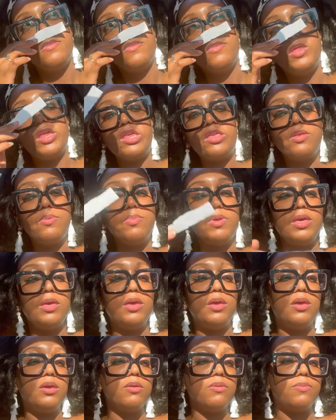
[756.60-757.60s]
this would
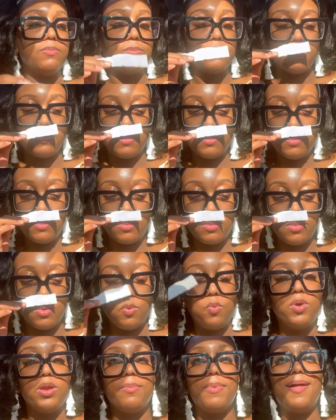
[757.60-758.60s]
be
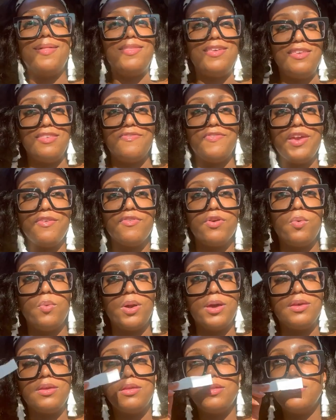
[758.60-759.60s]
one of my least favorite
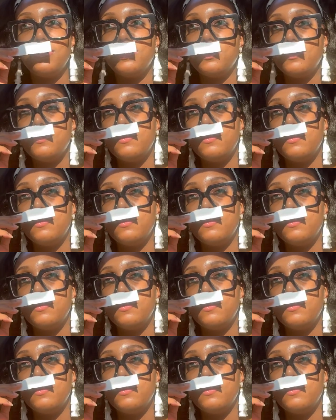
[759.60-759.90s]
ones,